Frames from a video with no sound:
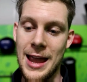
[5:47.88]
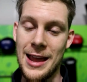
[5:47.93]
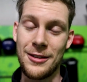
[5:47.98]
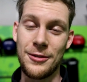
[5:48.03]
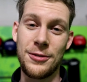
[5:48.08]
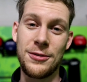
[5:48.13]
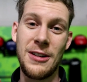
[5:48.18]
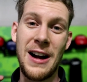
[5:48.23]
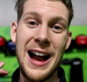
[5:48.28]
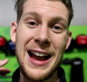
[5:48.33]

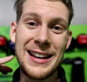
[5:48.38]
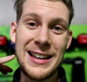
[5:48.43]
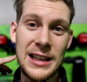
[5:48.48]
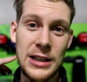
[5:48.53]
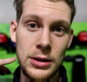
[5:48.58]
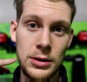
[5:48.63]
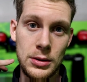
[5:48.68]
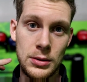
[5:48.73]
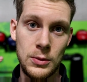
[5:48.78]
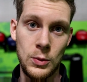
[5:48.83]
and
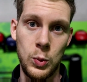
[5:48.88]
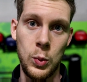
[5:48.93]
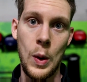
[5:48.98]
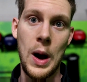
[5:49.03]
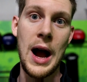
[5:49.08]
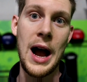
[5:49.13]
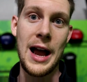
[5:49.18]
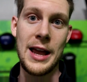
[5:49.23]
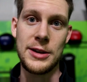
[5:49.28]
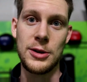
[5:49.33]
finding your
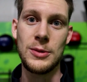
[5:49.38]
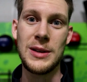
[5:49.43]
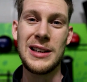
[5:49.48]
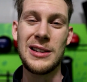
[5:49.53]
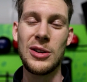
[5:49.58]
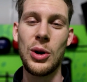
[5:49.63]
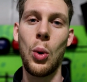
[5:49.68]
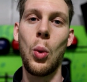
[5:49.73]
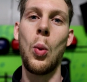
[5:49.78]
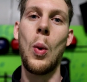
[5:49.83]
why. You need
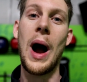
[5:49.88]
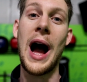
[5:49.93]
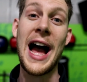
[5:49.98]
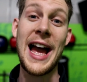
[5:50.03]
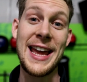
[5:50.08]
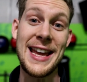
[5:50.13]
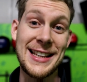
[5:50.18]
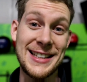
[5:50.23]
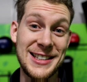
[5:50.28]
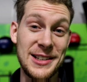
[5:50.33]
to know
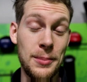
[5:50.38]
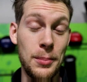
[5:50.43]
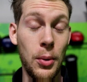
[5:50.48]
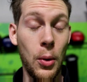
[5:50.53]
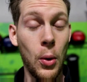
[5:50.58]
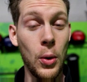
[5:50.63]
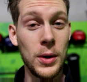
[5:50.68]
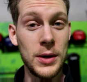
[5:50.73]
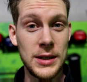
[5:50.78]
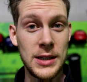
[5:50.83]
why it's
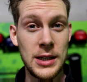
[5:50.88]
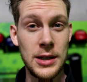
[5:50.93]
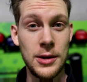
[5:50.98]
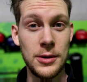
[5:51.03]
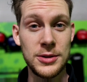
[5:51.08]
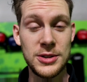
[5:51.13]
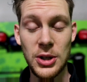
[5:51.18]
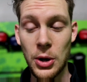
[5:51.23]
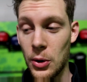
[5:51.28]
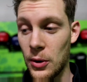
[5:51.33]
important to
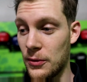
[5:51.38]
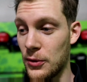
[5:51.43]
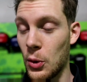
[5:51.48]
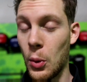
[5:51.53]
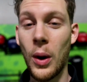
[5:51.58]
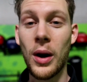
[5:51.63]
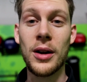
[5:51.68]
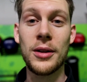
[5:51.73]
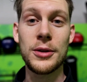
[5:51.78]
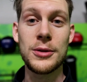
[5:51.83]
you. So if you
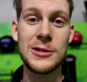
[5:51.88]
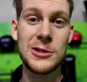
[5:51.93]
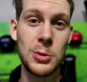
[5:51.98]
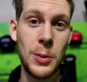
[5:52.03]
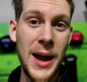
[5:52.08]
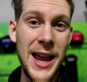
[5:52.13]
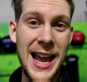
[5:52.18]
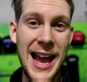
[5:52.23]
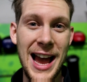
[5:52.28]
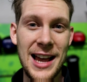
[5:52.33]
want to lose
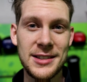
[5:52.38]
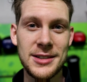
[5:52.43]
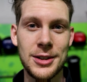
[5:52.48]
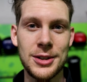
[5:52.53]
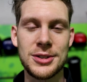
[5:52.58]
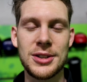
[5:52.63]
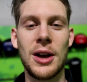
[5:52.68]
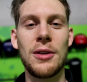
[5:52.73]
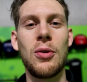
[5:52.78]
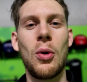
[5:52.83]
weight, ask
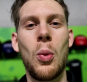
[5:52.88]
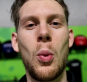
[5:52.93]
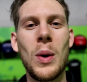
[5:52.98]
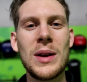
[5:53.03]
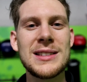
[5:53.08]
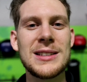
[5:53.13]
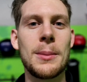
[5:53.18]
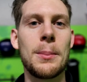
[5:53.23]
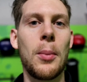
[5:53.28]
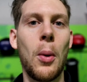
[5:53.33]
yourself, well,
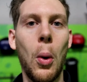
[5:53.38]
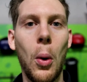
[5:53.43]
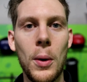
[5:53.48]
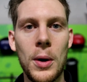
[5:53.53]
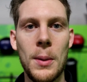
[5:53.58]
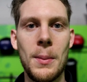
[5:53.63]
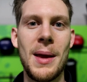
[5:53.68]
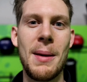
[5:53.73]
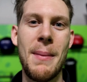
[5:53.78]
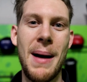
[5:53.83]
what's
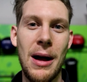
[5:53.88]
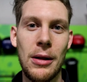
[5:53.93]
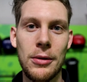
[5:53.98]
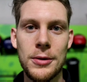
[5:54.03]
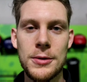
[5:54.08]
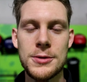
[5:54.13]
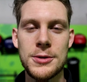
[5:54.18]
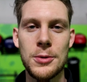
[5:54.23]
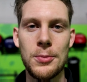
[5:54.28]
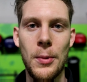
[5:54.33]
important to me about
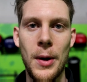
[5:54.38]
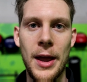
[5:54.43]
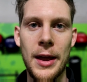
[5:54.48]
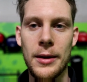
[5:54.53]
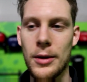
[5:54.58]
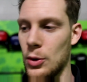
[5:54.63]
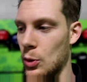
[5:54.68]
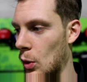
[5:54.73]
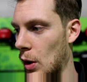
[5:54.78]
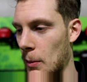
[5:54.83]
losing weight?
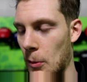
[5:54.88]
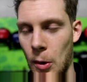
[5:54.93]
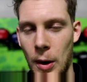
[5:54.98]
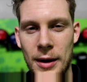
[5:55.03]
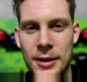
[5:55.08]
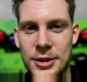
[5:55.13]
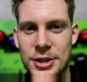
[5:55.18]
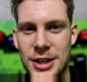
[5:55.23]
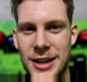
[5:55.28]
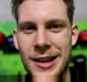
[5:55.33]
You want more
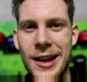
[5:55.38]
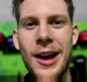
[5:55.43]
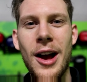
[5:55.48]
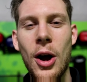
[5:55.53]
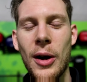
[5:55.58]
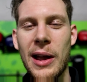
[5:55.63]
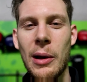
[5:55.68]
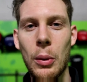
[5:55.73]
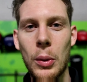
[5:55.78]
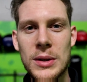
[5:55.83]
energy?
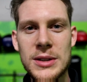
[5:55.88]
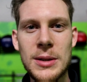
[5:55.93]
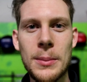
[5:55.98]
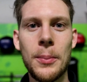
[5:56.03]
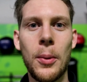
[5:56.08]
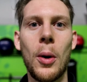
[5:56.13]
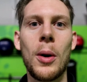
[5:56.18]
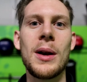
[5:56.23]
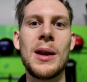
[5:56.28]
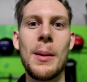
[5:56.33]
Okay, well, what's
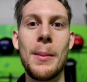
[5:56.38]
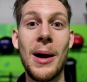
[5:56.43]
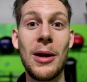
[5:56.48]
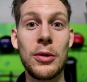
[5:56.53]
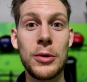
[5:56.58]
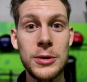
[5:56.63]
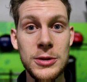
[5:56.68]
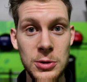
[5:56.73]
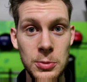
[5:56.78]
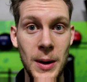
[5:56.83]
important to you about
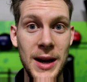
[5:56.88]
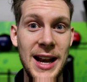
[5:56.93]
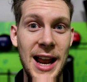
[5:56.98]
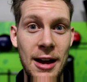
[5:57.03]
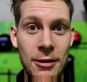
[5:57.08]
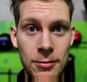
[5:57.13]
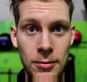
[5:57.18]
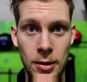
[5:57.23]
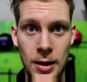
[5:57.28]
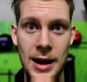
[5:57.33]
losing weight and
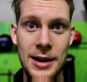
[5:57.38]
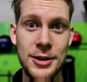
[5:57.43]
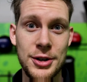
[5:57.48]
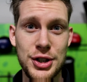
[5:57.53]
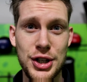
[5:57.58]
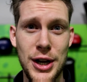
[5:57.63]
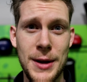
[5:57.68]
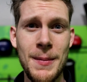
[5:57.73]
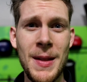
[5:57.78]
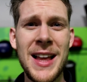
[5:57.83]
having more
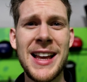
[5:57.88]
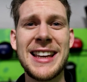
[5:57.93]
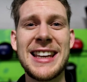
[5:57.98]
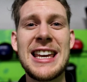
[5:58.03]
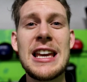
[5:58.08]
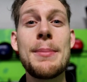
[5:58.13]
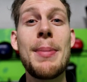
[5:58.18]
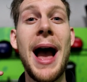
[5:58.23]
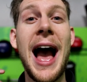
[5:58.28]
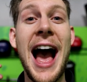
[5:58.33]
energy?
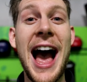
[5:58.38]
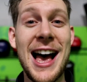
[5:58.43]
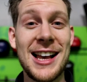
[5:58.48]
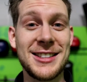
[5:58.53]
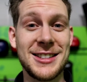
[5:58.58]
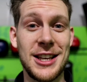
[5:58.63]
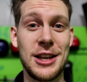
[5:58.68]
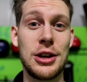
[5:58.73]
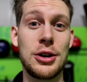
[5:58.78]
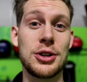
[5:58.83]
Keep
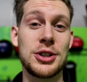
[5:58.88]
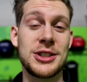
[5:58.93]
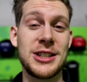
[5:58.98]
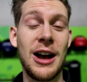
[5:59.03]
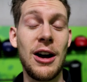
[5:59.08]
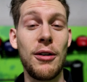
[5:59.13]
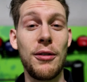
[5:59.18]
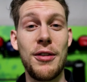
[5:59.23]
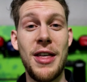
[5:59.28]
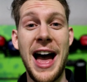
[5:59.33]
asking
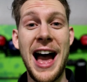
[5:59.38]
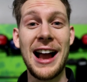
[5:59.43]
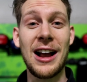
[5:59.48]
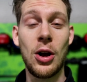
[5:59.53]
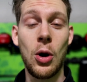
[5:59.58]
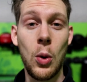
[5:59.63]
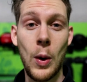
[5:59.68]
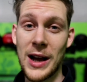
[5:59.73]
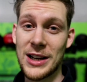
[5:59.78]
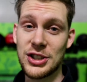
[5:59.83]
yourself that
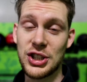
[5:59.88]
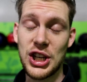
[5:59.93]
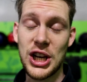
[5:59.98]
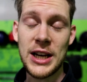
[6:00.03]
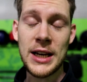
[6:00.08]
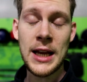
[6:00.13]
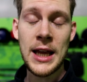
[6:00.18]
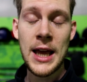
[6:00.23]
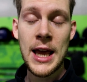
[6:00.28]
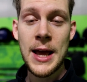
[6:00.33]

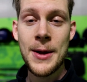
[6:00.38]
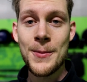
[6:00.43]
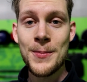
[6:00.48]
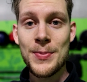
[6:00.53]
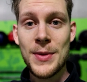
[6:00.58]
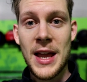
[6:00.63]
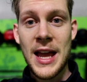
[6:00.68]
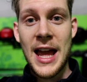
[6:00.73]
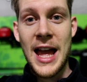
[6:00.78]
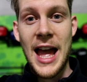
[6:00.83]
question,
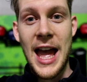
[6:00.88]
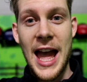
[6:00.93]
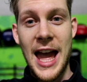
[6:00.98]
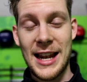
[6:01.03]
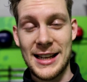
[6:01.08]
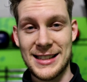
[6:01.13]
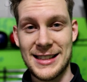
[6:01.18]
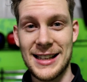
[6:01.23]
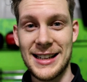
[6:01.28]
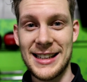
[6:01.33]

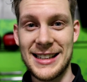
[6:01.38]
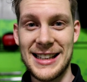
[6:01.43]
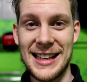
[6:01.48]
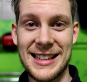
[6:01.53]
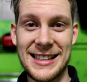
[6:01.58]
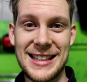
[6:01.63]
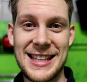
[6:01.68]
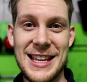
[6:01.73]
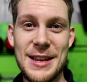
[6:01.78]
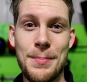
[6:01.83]
and it's gonna
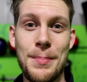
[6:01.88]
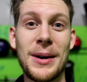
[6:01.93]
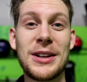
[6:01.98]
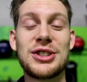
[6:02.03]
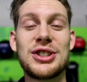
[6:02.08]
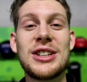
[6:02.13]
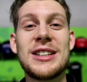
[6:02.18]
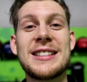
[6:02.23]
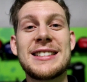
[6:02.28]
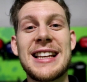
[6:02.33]
dig deep. But
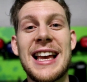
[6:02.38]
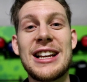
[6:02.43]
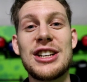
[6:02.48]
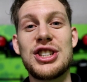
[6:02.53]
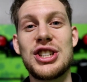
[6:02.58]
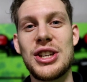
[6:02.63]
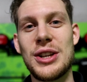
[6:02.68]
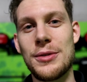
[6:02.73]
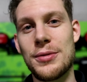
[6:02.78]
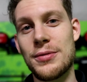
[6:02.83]
she said she